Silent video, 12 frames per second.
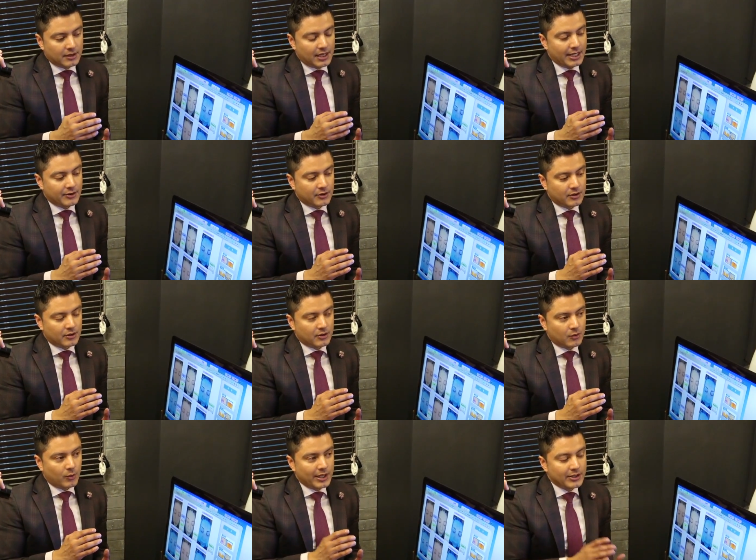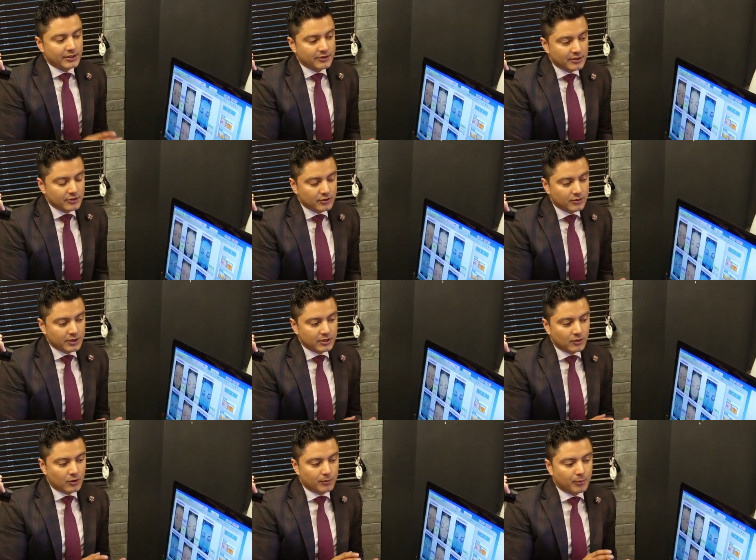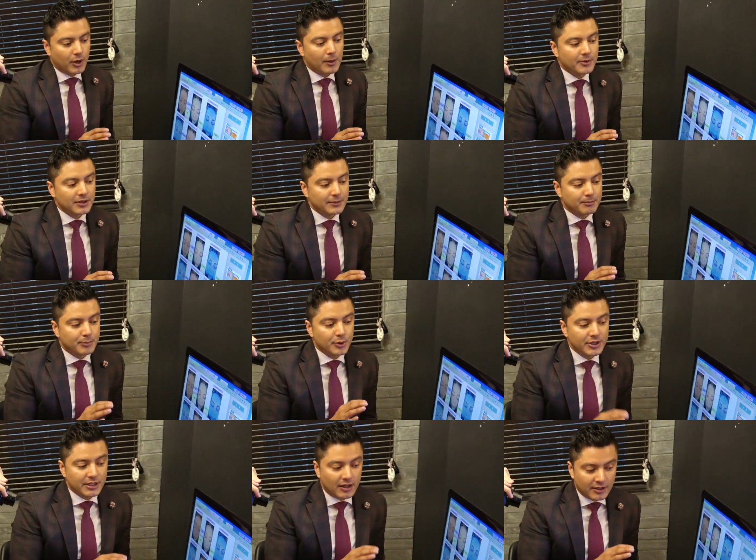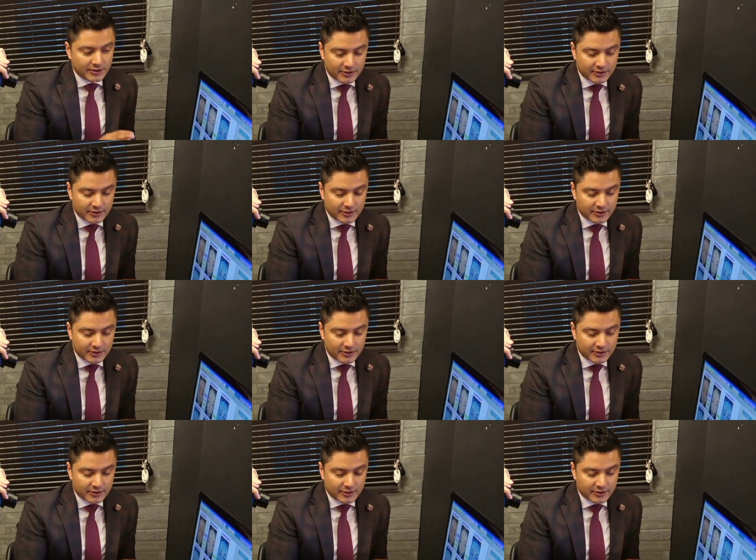either wearing sunscreen or properly putting on